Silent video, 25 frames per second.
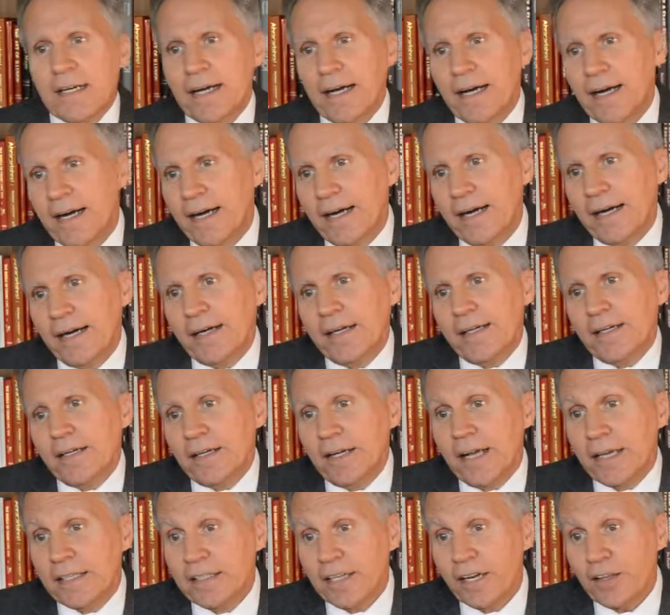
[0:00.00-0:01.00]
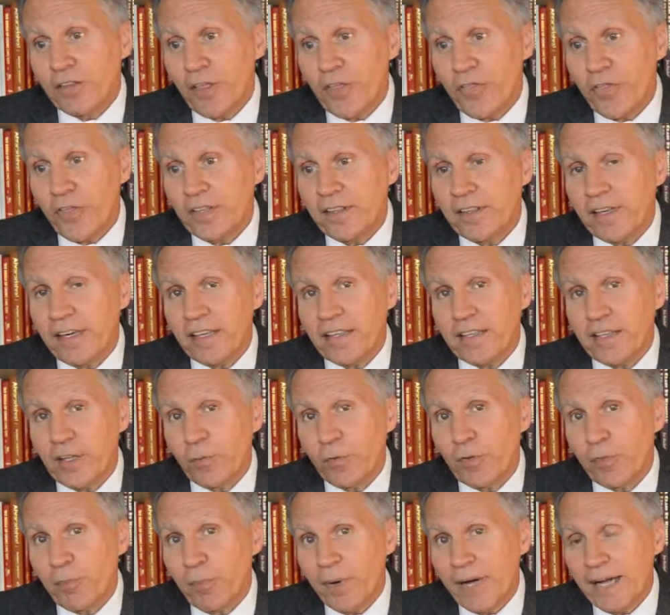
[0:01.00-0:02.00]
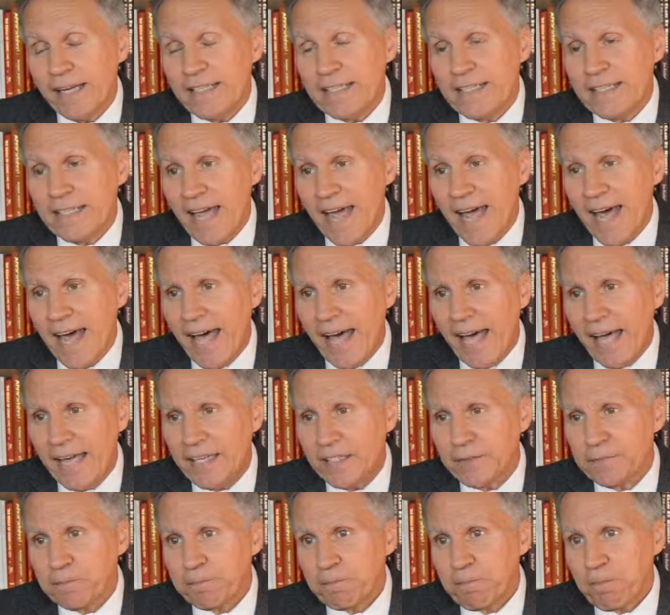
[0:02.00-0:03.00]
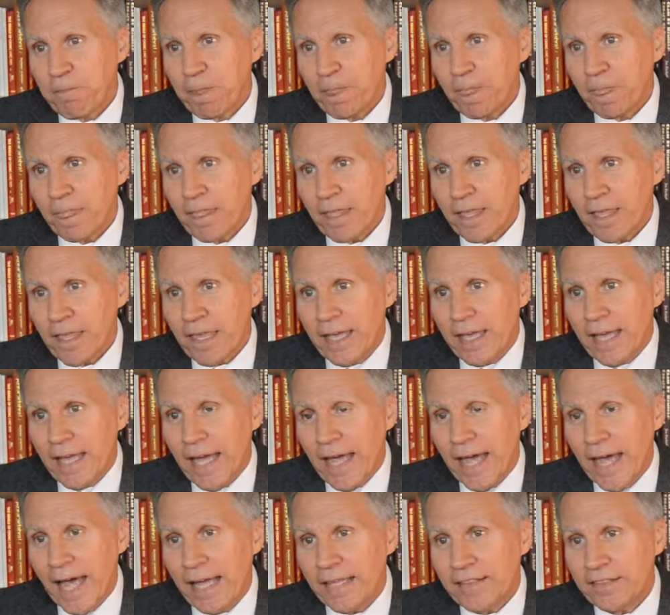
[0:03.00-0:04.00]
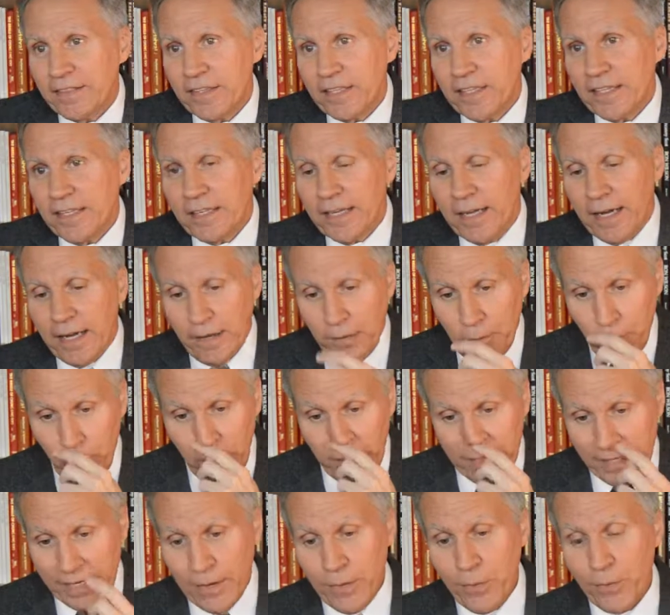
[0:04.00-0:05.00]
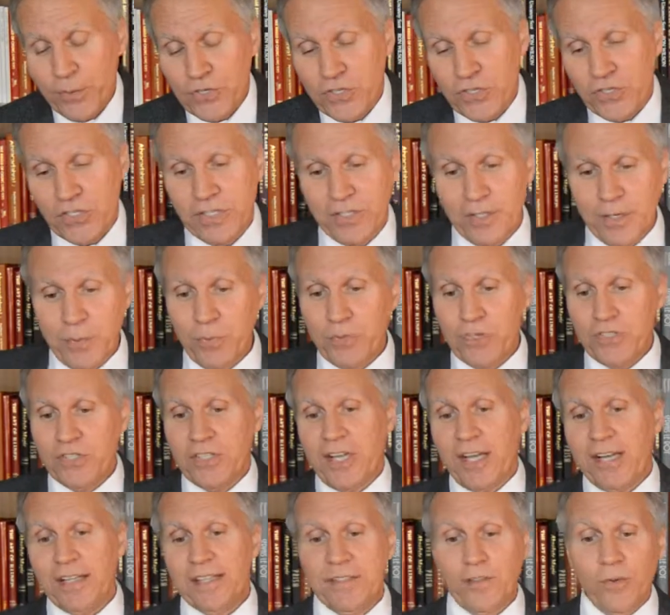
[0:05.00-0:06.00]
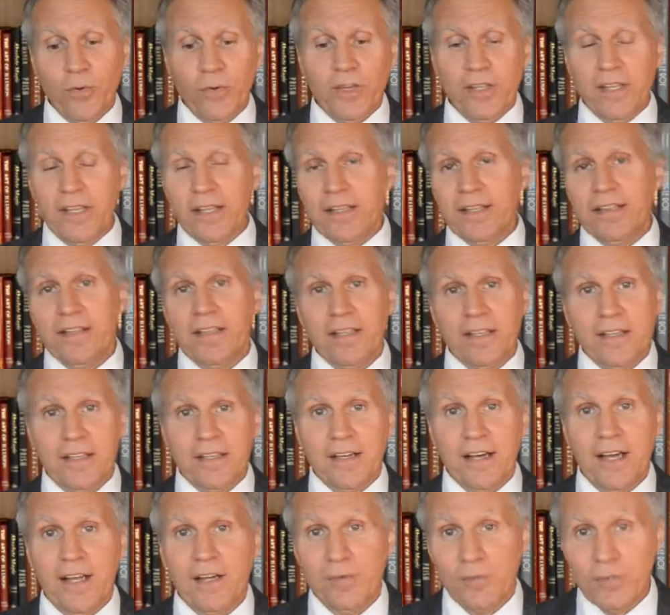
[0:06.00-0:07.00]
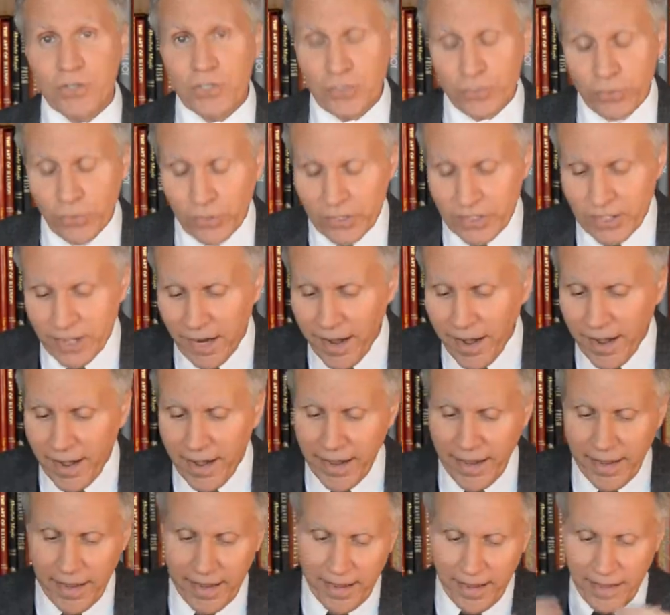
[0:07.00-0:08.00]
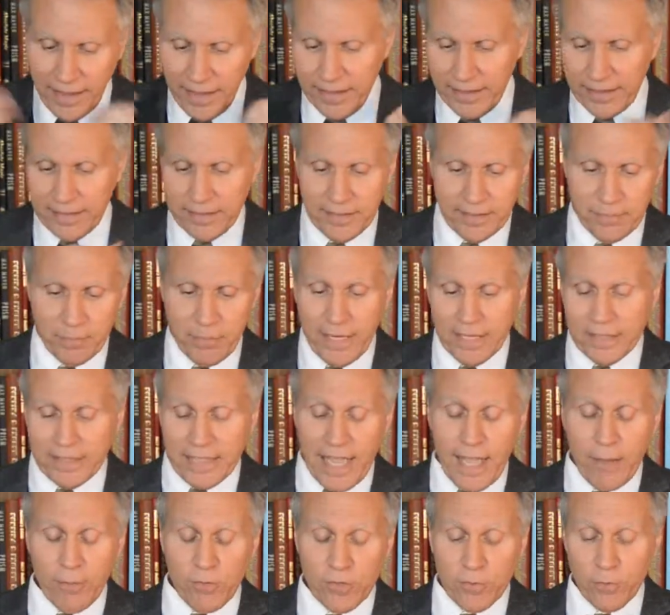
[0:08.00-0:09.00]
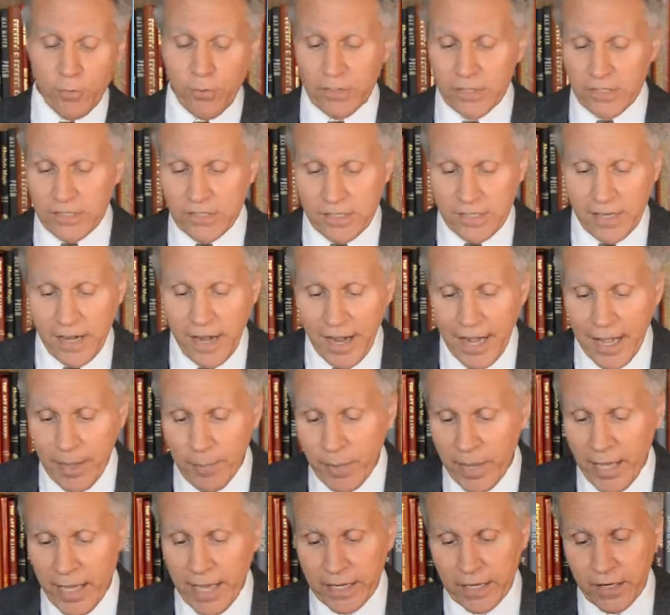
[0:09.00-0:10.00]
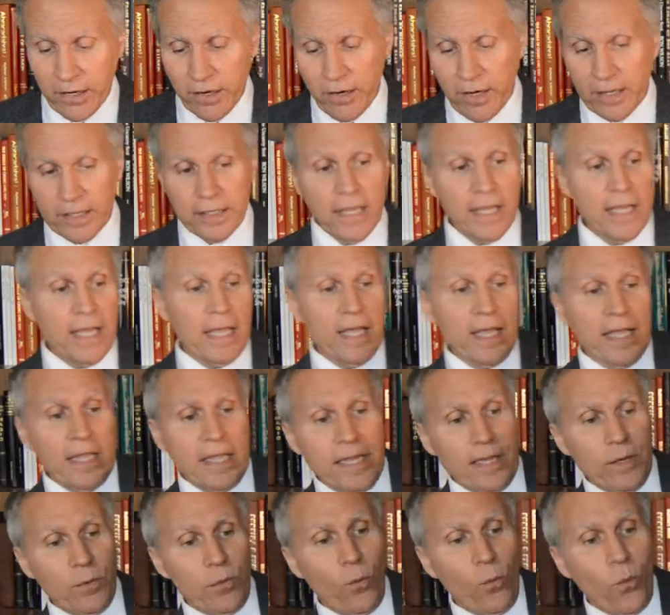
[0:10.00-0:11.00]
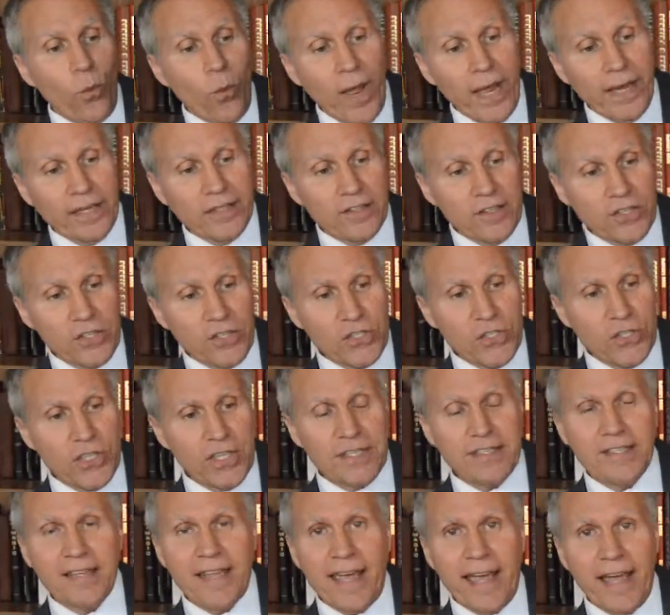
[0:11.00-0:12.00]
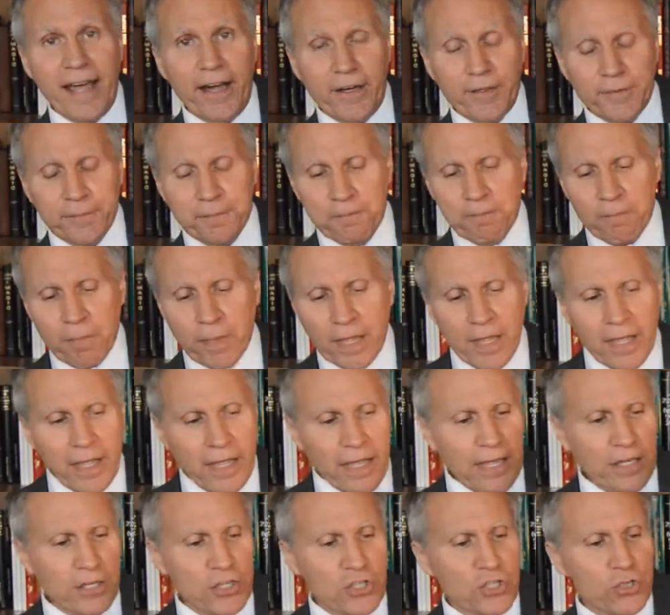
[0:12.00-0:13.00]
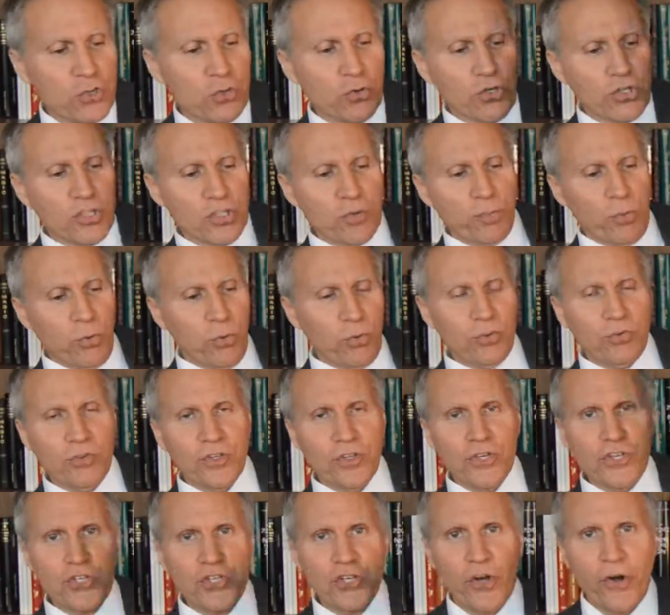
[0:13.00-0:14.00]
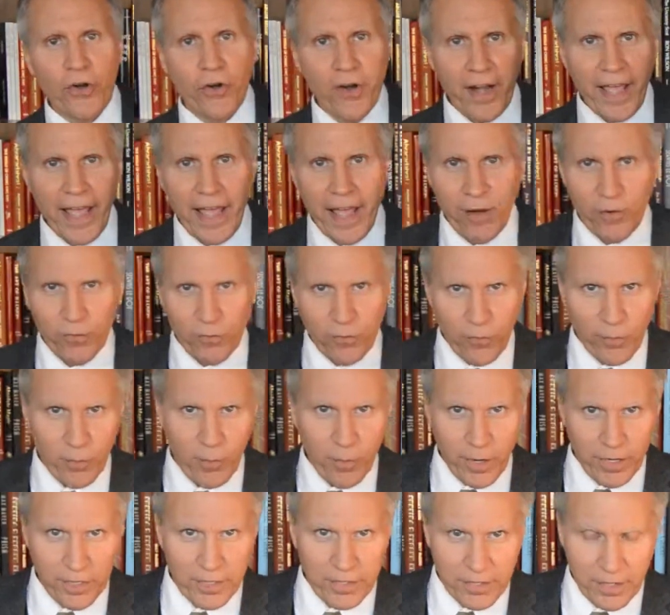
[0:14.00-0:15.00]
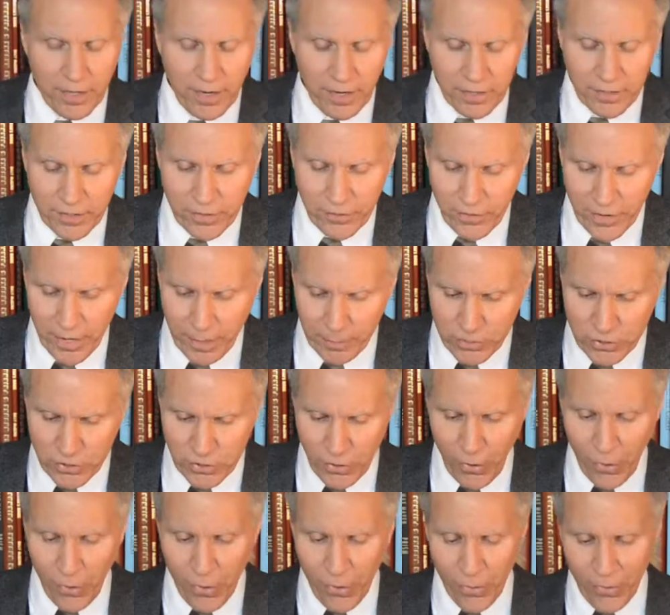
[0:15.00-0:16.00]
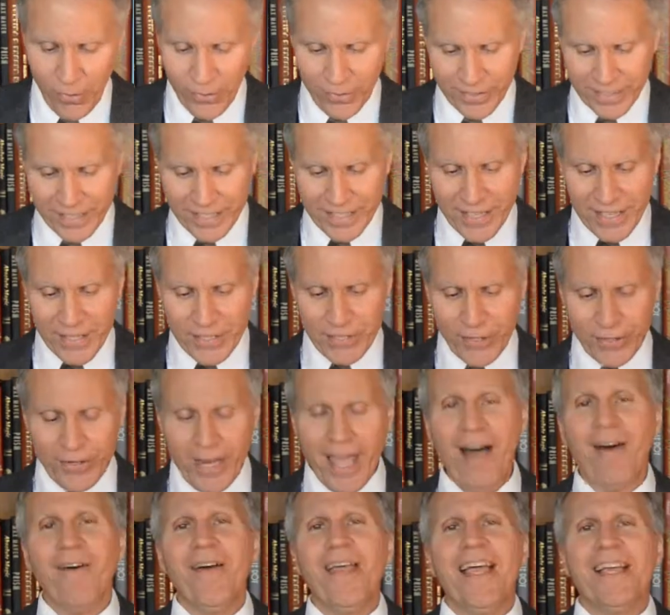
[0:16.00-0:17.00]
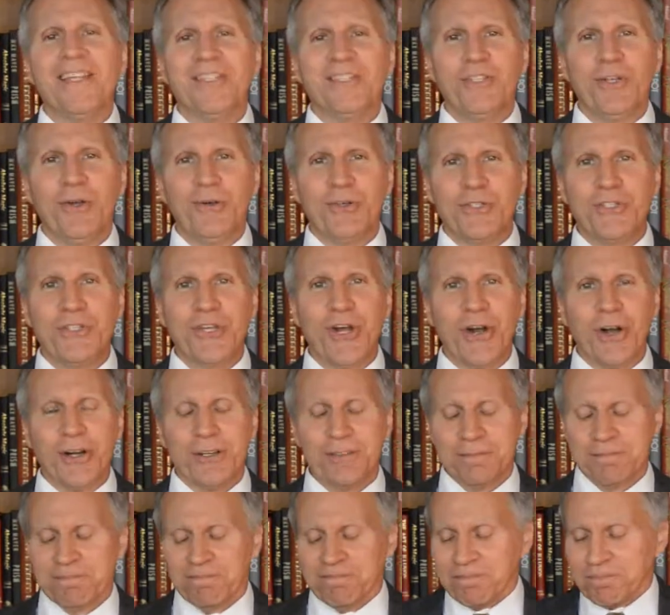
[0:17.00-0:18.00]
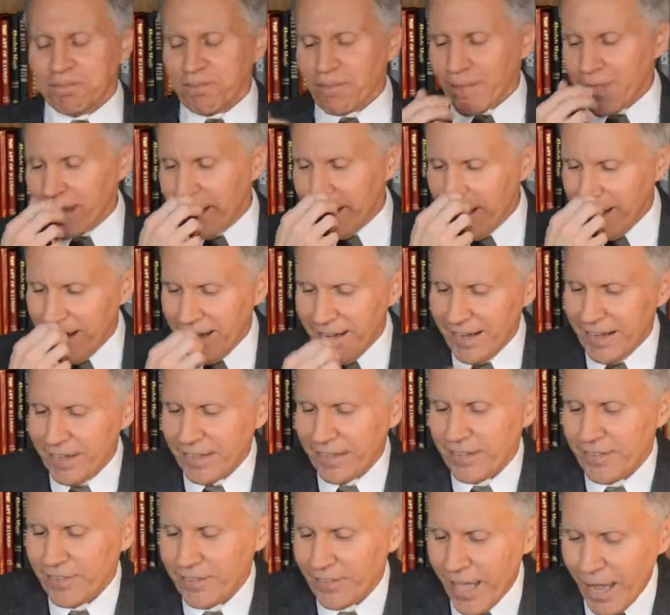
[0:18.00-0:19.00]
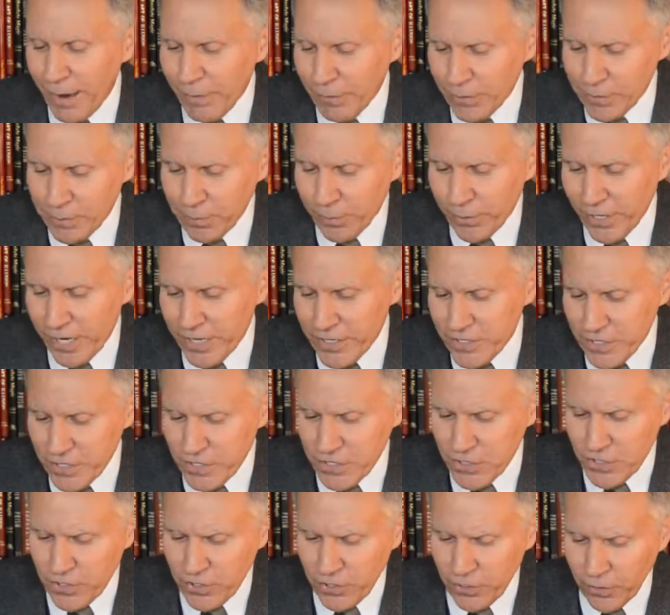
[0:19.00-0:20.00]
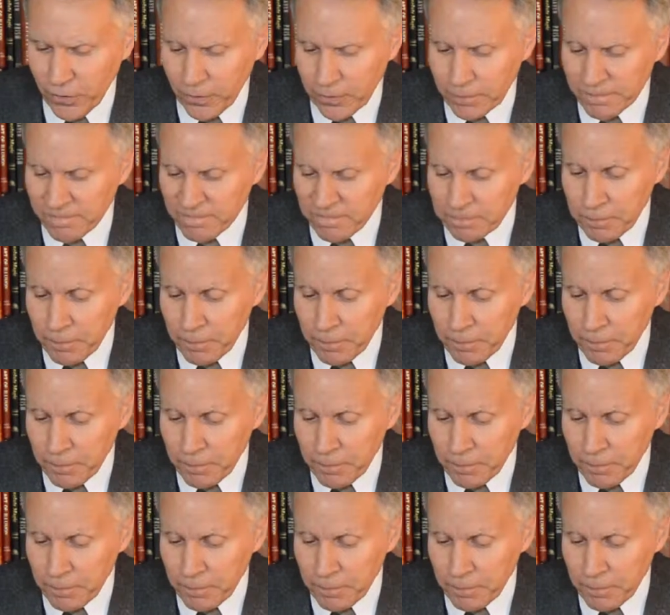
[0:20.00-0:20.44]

Another thing that he did with my dad at the when he was done doing the cut and restore tie, and my dad was putting his tie back on, he went to sit down, and George pulled the shirt out from under him. So now he has no shirt. That was precious too.